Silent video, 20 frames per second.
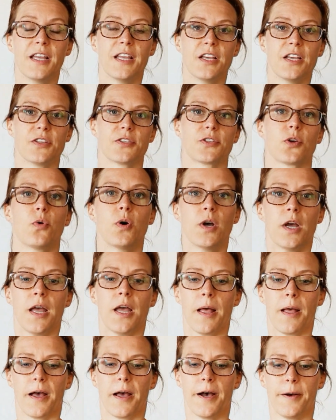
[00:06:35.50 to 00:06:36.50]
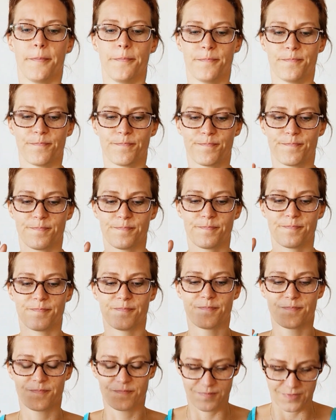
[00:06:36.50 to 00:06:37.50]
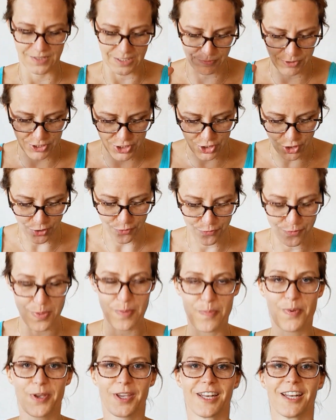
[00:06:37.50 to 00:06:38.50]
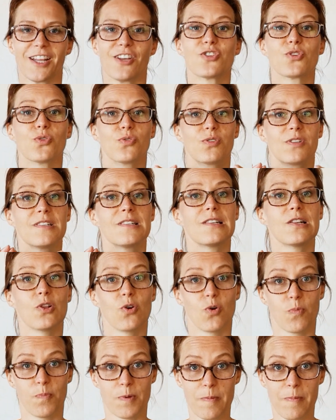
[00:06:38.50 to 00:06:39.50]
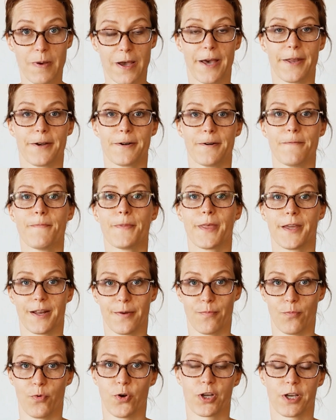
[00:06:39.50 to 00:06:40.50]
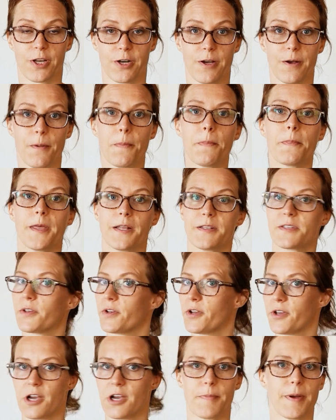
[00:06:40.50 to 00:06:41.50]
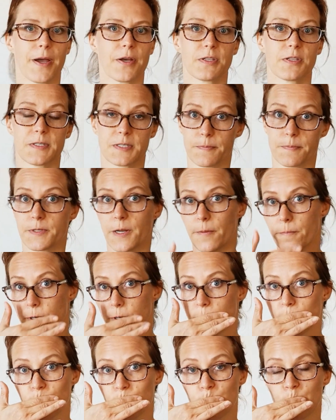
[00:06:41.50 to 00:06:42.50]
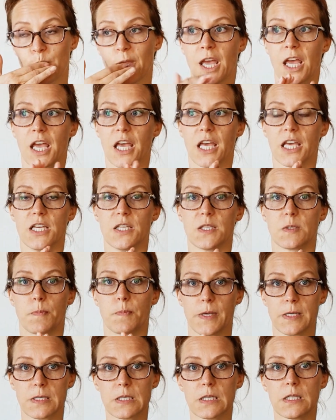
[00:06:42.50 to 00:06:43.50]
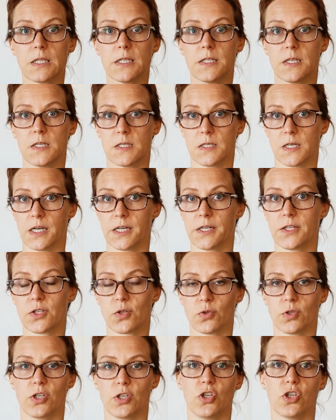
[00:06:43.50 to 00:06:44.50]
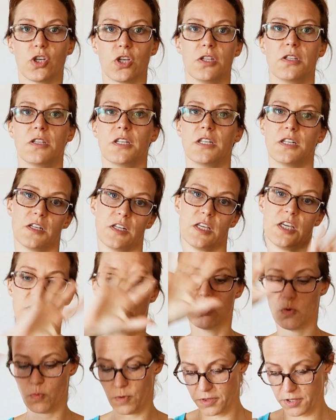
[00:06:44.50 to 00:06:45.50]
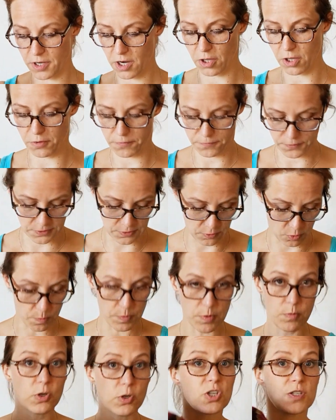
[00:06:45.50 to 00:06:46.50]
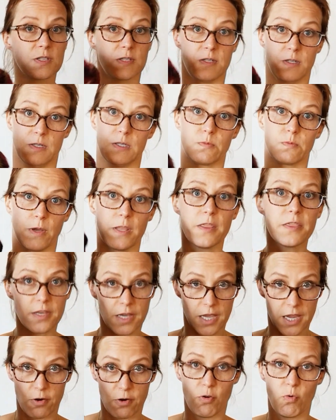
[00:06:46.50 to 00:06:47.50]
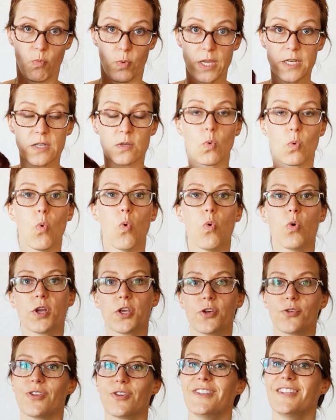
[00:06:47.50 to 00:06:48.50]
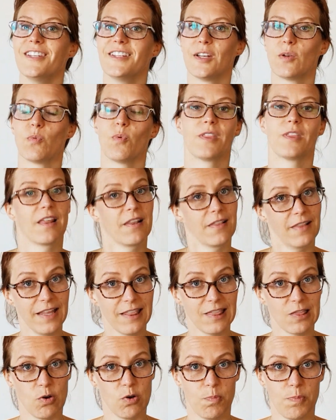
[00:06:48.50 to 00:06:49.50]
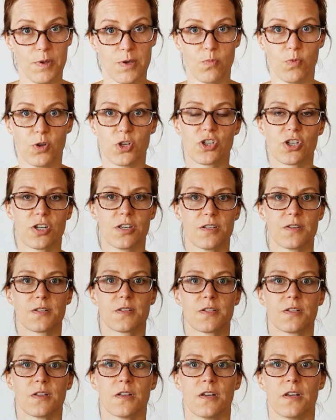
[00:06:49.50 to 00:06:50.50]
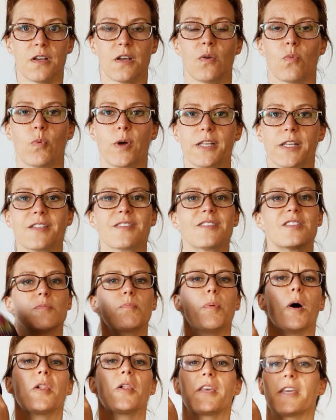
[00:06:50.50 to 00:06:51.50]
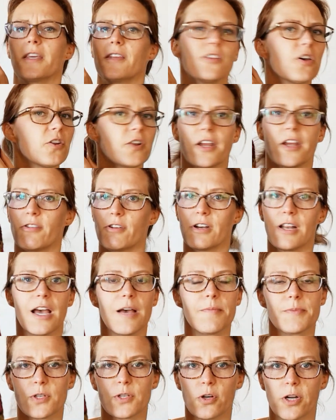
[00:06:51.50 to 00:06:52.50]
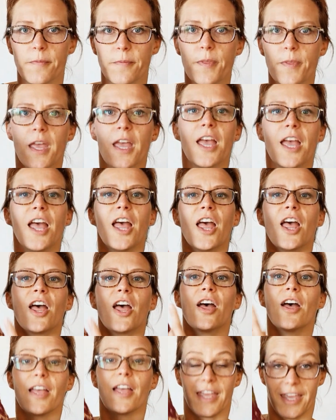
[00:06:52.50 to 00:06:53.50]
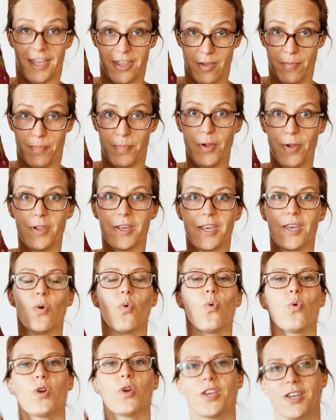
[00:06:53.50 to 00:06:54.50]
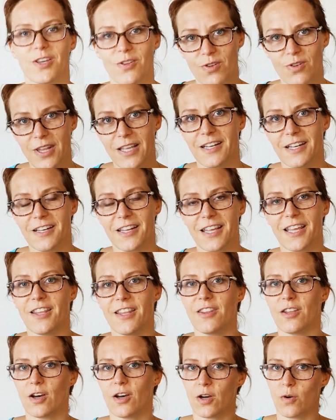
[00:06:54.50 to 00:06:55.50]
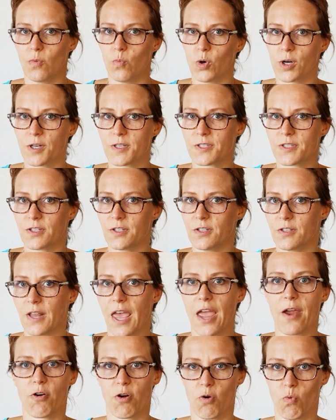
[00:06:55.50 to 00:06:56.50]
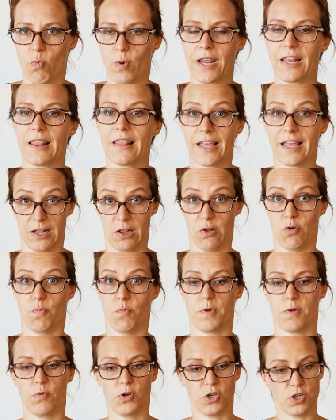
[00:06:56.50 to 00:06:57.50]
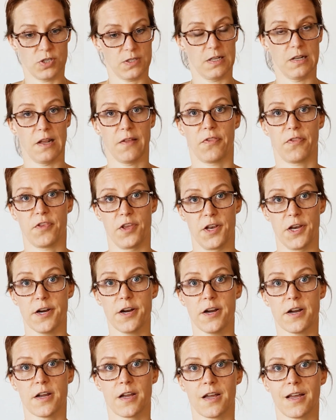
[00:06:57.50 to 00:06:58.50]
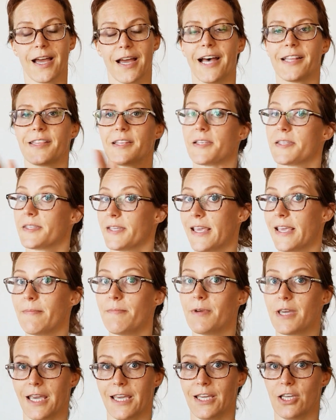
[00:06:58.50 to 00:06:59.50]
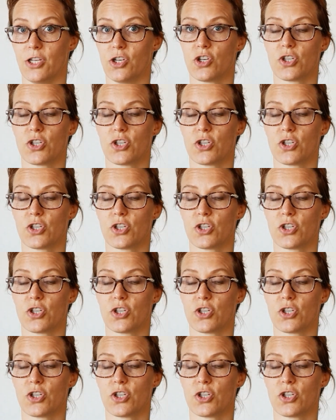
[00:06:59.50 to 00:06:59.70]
So let me start from the beginning. So this Lopi pattern that I'm working on, that's going to come out in September, is basically designed so that you can knit it either with the Alafoss Lopi, which is this one, the aran weight, or you can knit it with the Lettlopi, which is, wait, this is bulky, not aran, I'm sorry. In the bulky, or you can knit it in the worsted aran weight Lettlopi, which is a lot thinner, at the same gauge.